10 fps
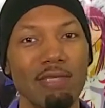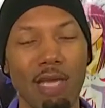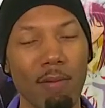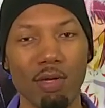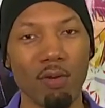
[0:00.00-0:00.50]
every
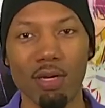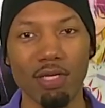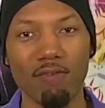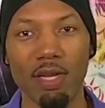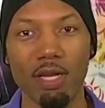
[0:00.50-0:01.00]
time I do one
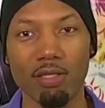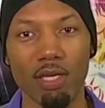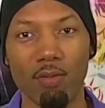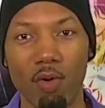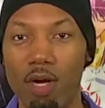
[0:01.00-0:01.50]
of these
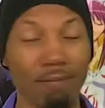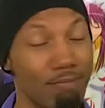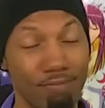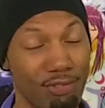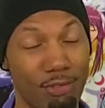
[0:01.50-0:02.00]
videos anymore.
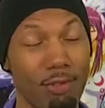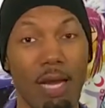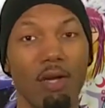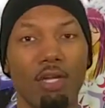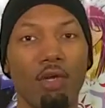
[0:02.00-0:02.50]
Psst,
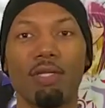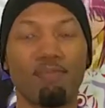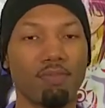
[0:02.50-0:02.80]
not gonna do